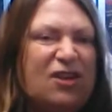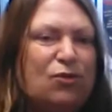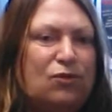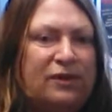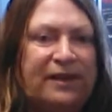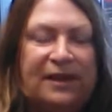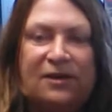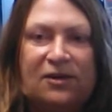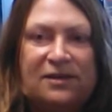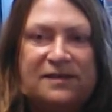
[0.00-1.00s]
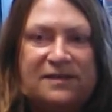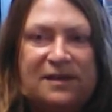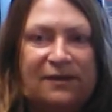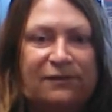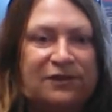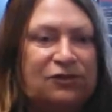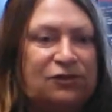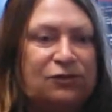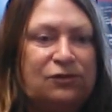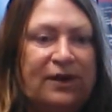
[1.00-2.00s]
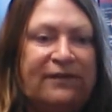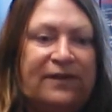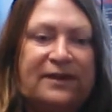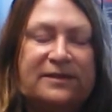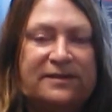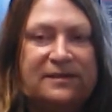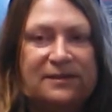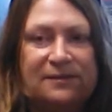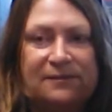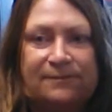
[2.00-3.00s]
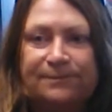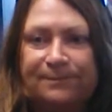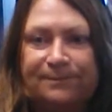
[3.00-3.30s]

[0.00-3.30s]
all of that kind of stuff, digital graphics. And